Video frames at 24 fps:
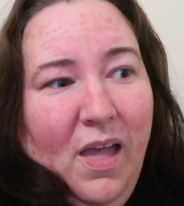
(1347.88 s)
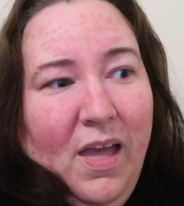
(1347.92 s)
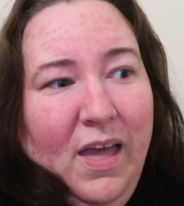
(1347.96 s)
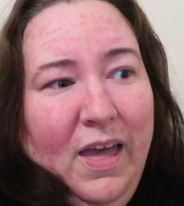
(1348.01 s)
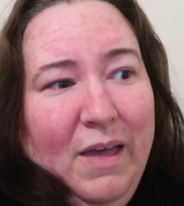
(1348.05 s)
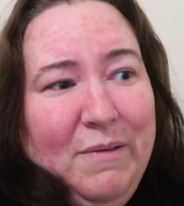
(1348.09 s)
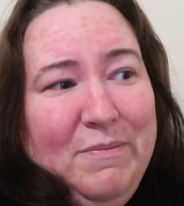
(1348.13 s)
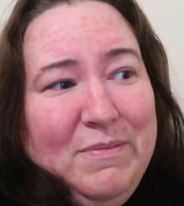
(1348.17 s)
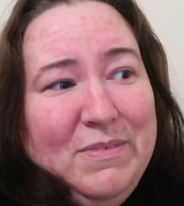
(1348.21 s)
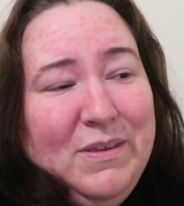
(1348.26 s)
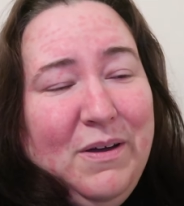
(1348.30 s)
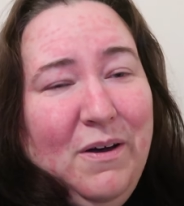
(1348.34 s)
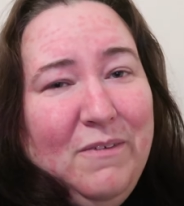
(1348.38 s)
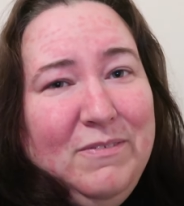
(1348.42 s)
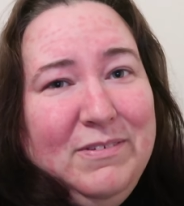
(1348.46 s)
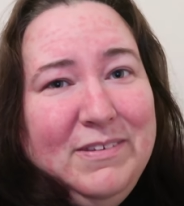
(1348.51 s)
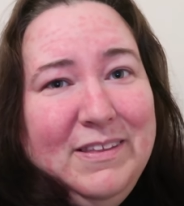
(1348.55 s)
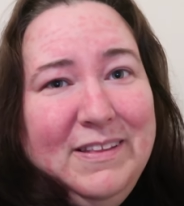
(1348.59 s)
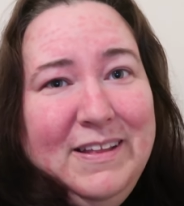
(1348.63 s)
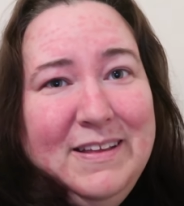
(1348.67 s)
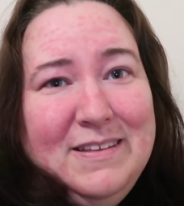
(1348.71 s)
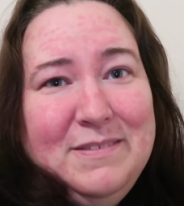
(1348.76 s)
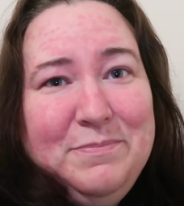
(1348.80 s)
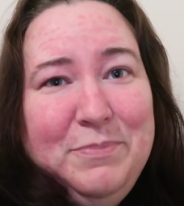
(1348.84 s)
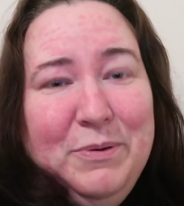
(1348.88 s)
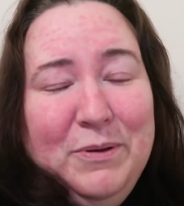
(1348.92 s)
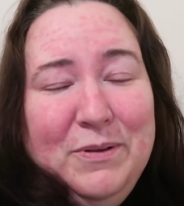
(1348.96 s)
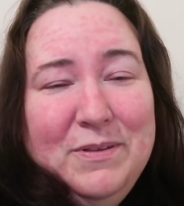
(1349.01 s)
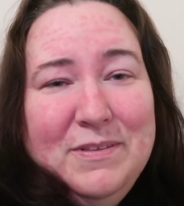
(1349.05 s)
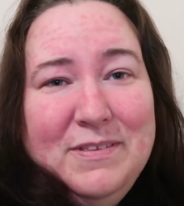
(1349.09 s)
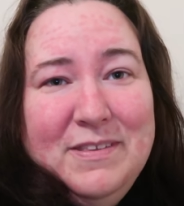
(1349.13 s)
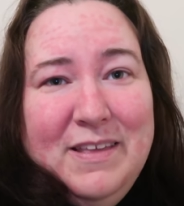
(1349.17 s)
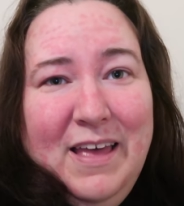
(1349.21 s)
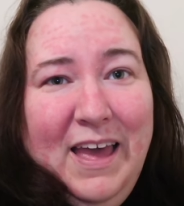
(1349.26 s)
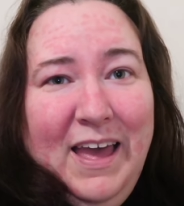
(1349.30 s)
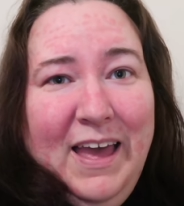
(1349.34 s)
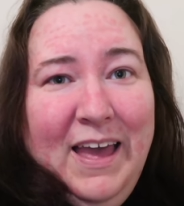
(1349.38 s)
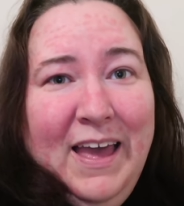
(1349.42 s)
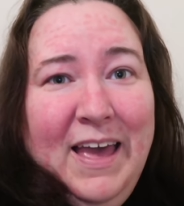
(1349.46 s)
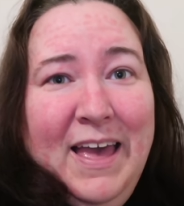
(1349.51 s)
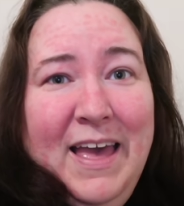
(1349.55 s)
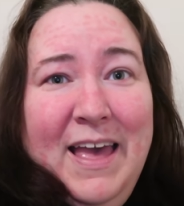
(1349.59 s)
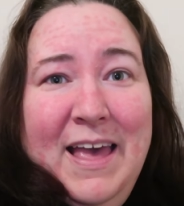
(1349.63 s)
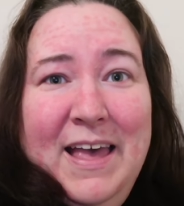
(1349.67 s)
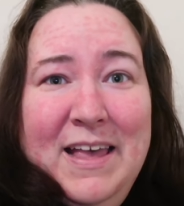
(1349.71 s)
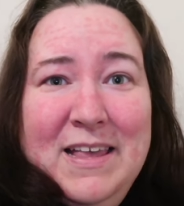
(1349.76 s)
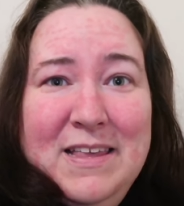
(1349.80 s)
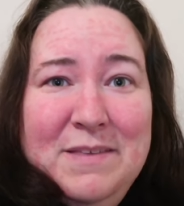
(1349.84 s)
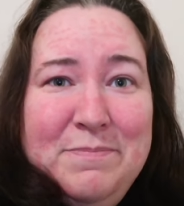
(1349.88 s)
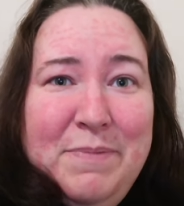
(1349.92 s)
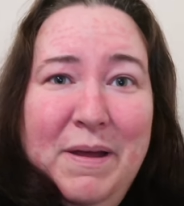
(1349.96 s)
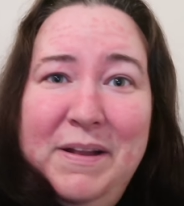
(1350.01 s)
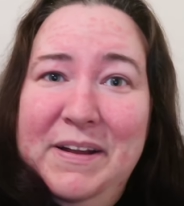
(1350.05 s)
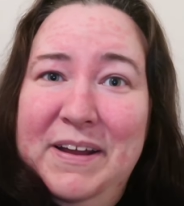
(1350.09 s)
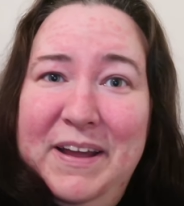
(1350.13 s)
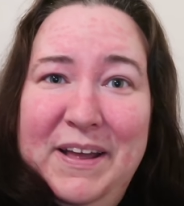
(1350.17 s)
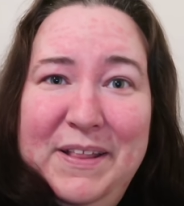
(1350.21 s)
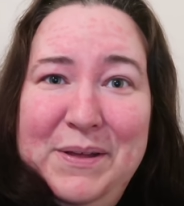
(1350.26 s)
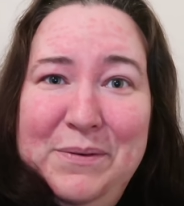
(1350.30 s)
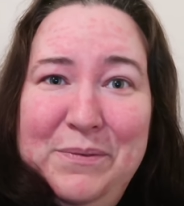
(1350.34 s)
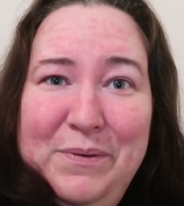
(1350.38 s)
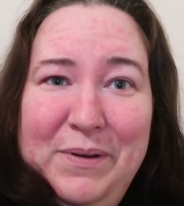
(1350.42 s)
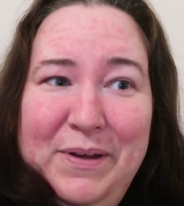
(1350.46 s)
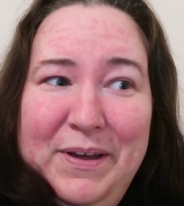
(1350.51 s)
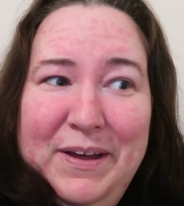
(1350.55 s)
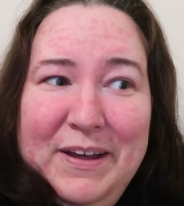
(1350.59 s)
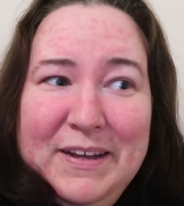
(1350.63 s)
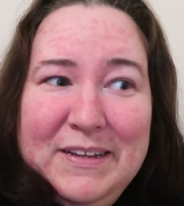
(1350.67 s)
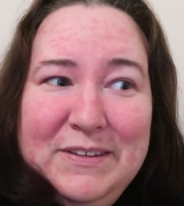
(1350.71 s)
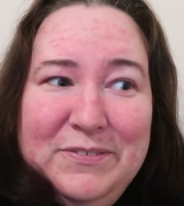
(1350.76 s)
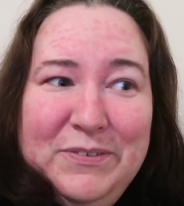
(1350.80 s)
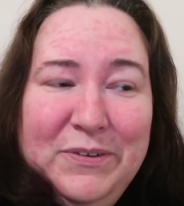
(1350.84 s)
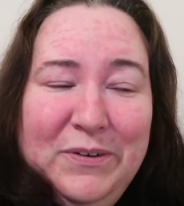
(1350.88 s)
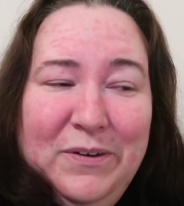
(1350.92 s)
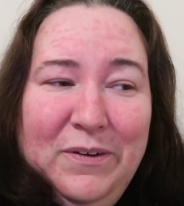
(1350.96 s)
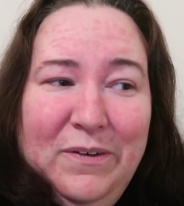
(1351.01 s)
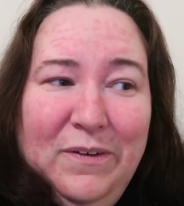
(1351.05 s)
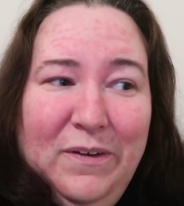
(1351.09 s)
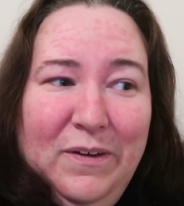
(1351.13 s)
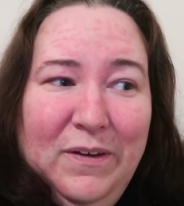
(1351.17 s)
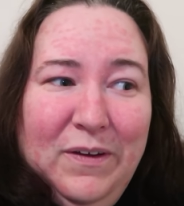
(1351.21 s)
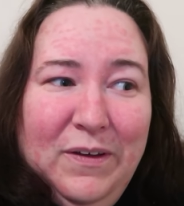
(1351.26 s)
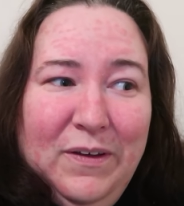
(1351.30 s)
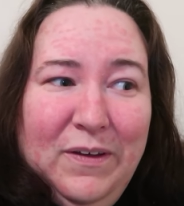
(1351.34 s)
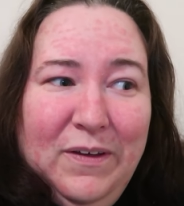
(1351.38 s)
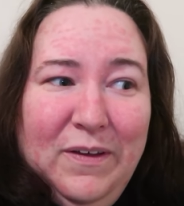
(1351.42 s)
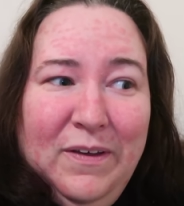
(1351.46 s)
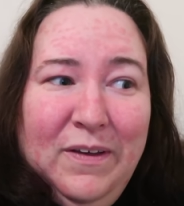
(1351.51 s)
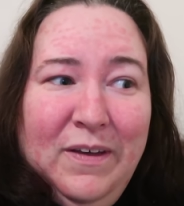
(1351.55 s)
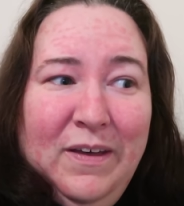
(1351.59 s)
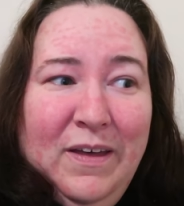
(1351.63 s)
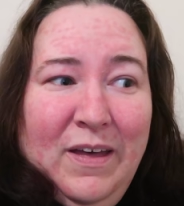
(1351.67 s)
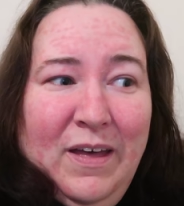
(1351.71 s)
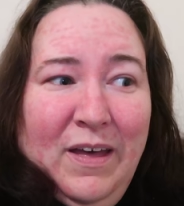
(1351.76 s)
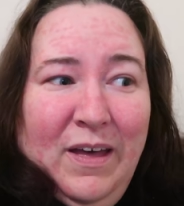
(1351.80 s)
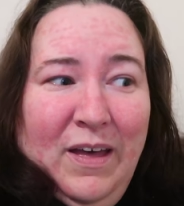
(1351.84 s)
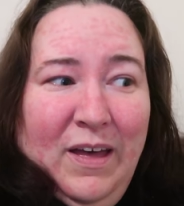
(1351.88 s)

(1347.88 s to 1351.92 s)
So obviously this puts a spanner in the works for her